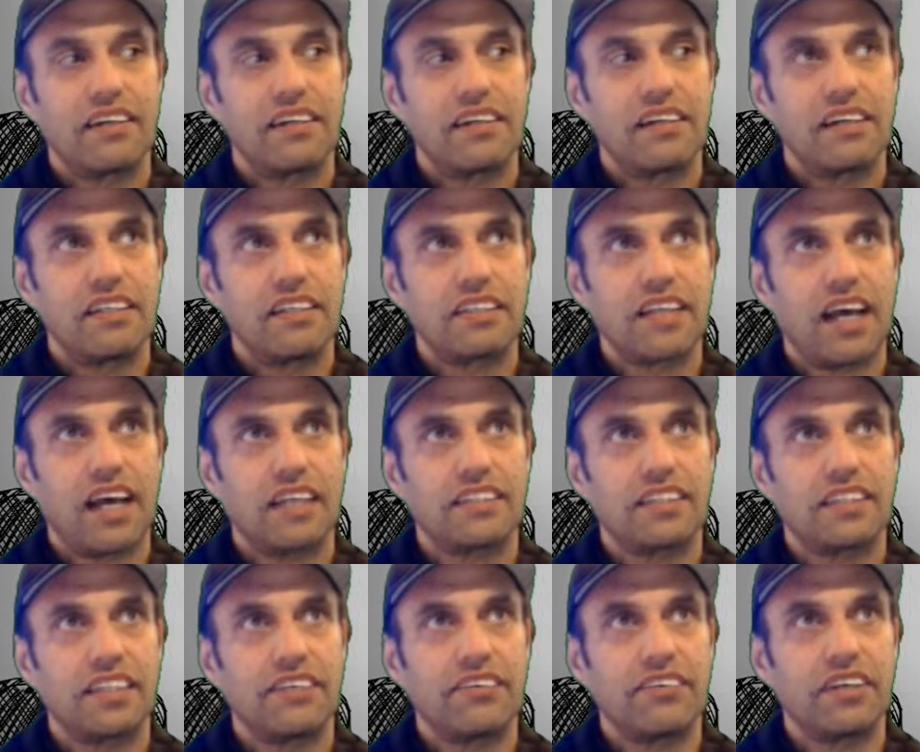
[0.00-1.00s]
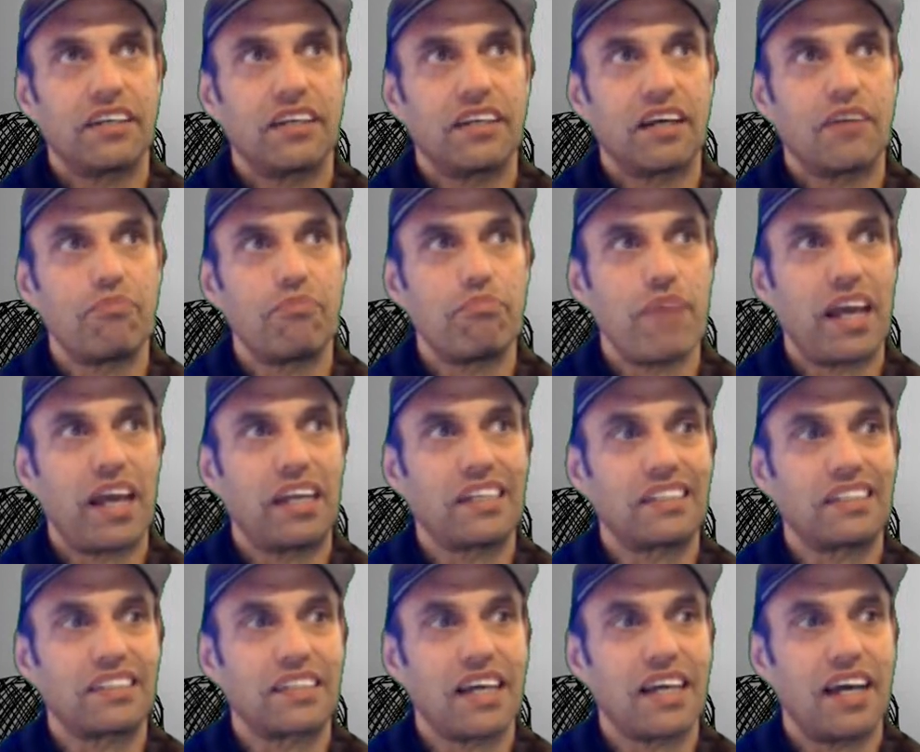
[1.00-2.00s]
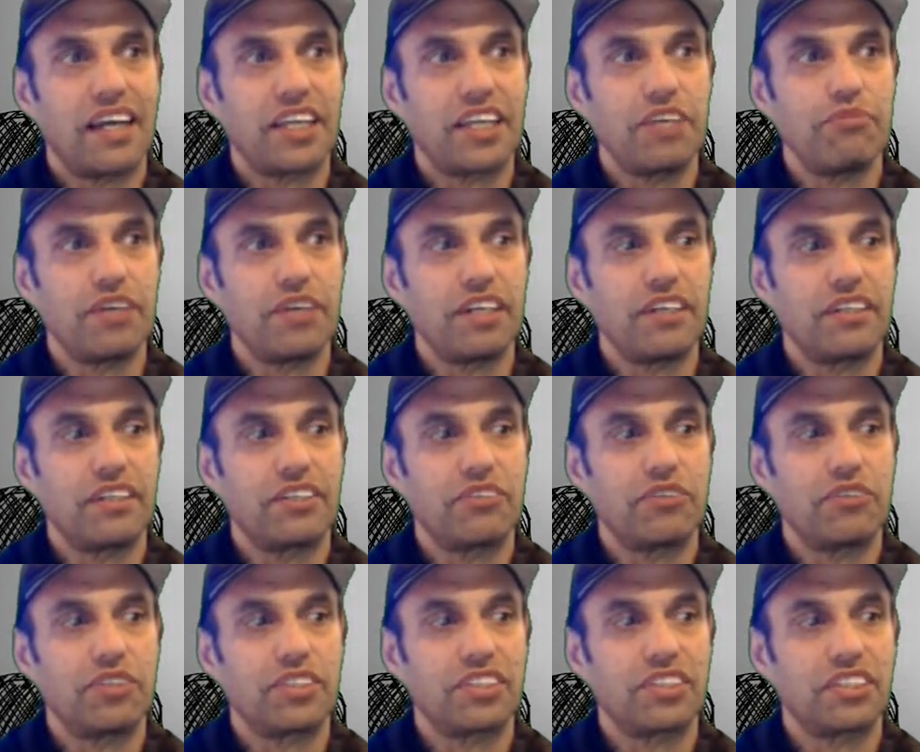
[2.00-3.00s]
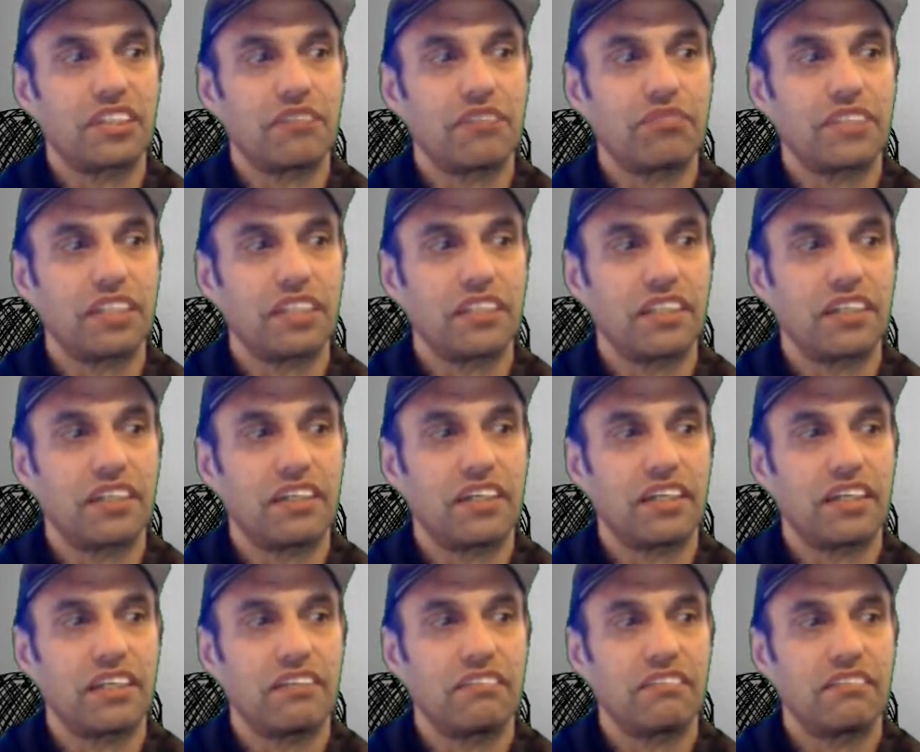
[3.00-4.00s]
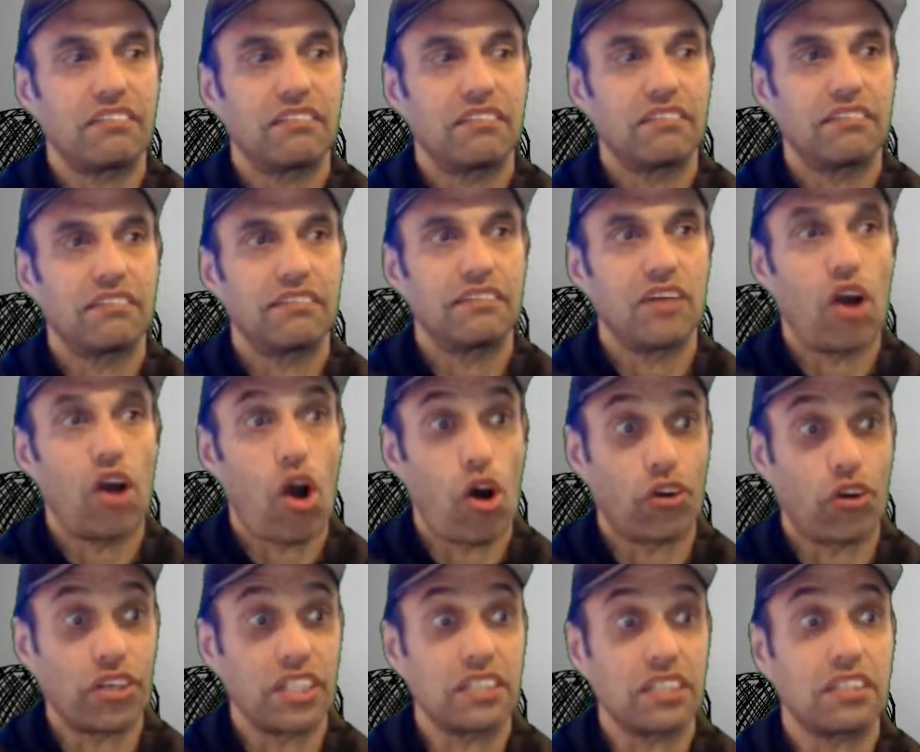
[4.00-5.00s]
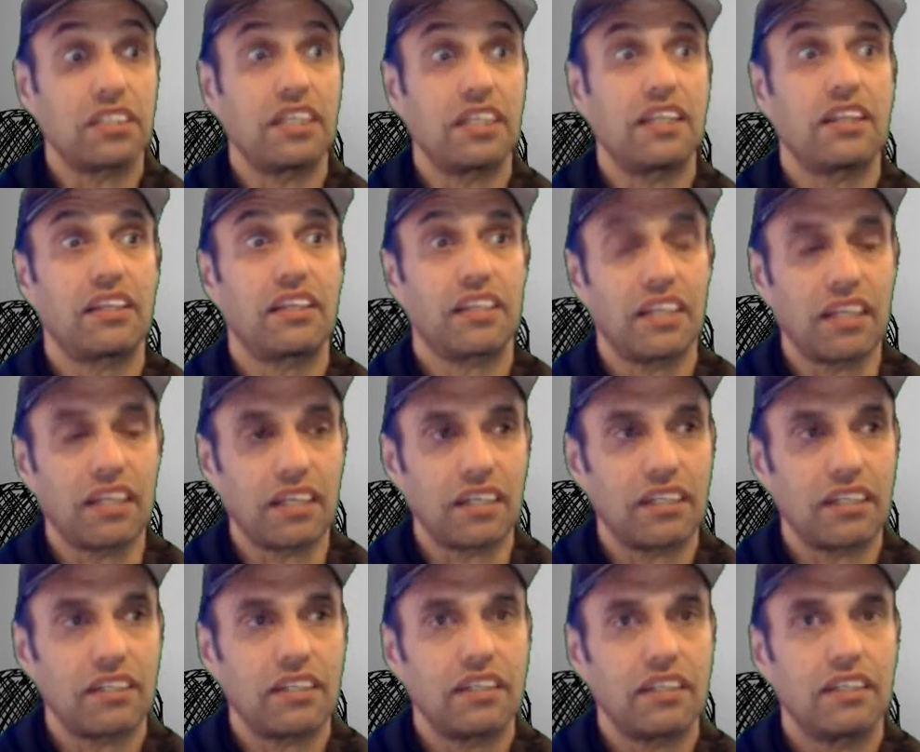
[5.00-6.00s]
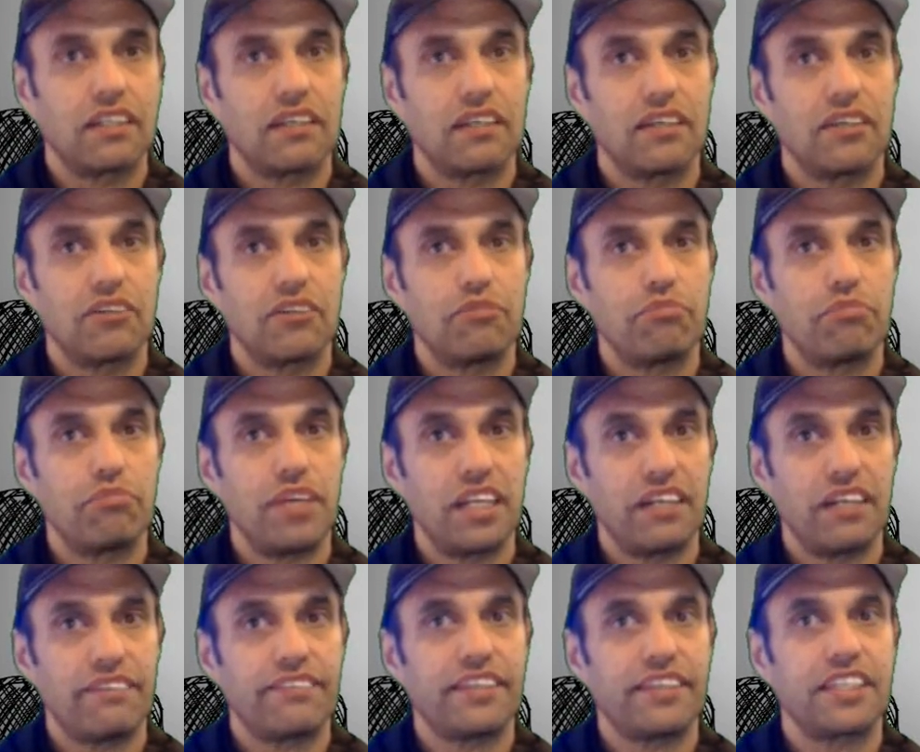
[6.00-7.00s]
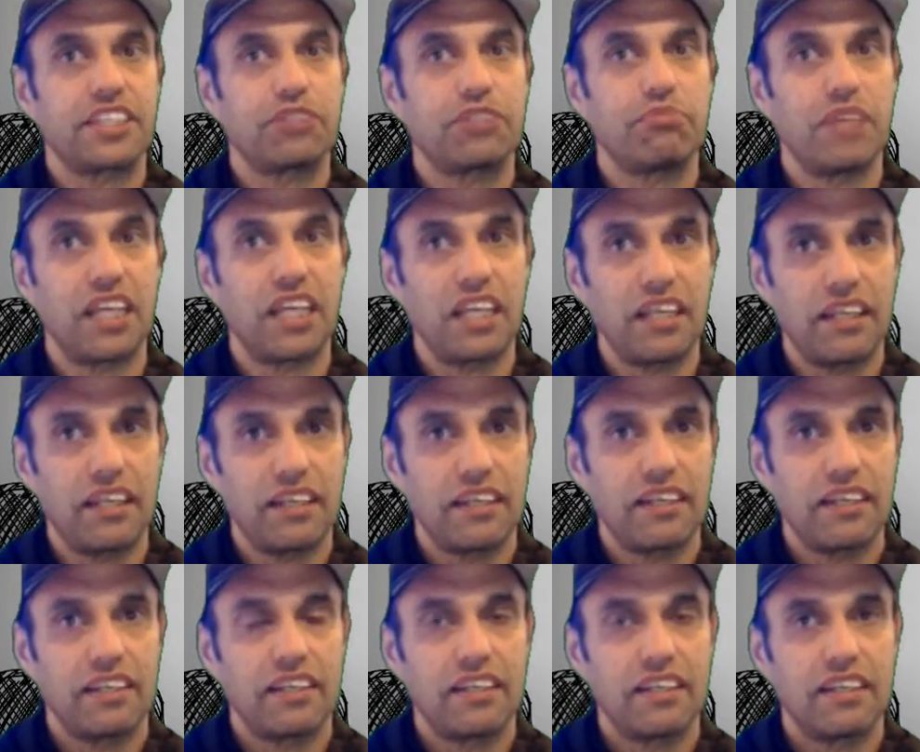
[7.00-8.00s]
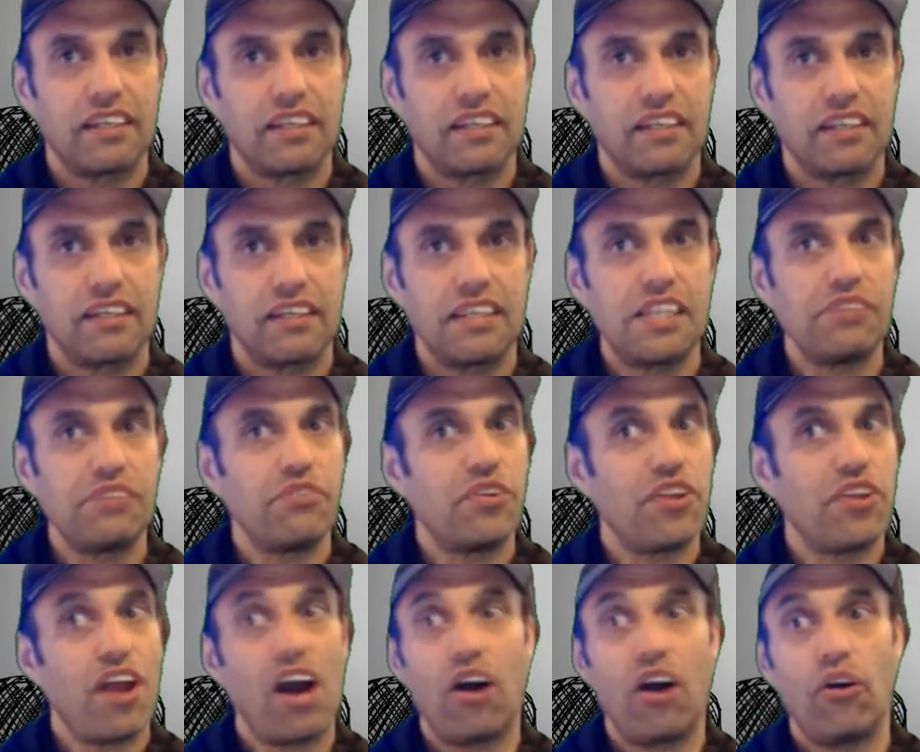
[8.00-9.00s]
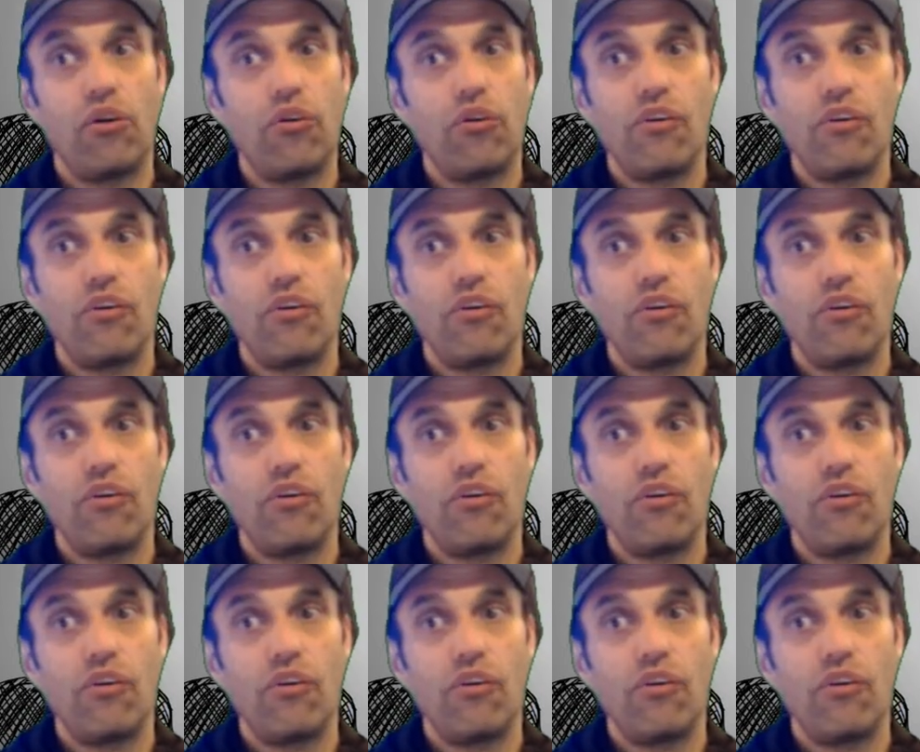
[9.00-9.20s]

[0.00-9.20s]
it's hard to give a balanced argument towards something that I honestly think benefits me, even though,